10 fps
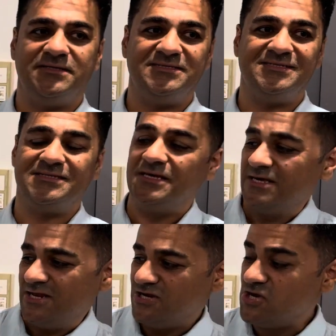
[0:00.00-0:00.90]
This is
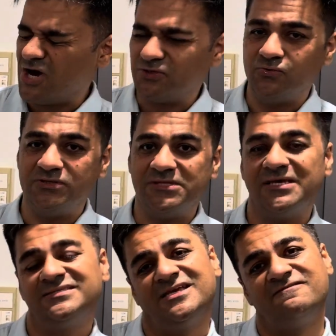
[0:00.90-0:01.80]
not good
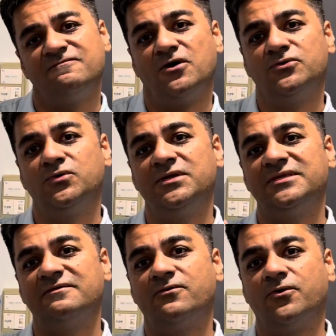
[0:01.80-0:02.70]
thing that we want to in
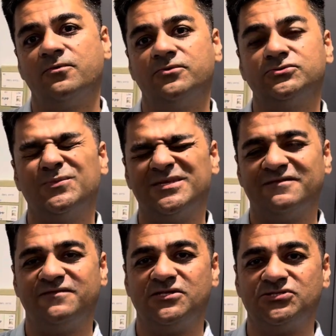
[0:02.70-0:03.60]
the chromosome, in the,
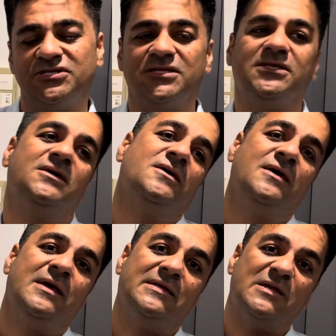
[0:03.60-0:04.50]
with the genetic,
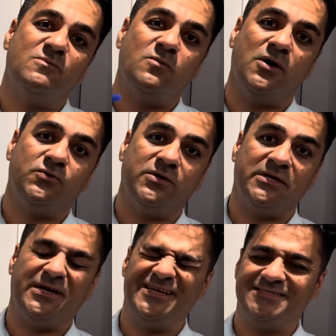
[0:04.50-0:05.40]
that we want to
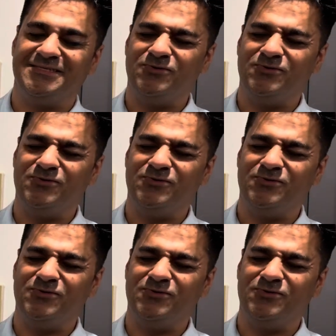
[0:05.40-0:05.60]
increase.